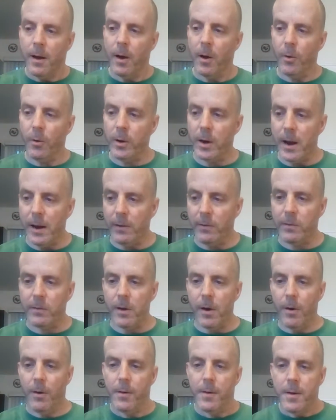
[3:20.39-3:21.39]
Okay,
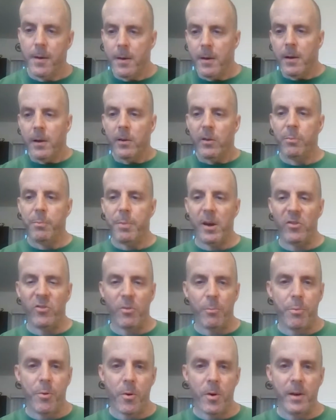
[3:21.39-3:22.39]
so
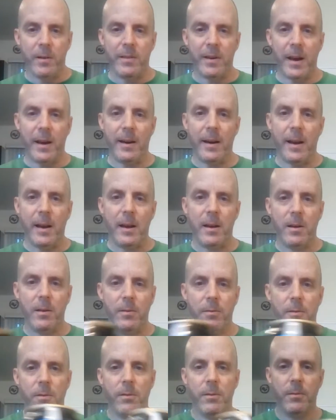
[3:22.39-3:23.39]
special pouring technique,
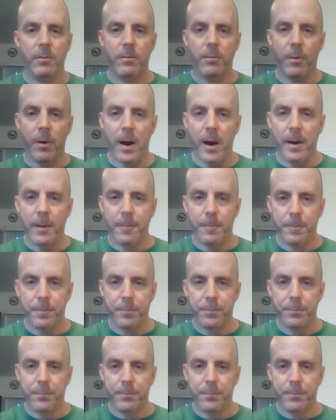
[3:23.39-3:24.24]
right?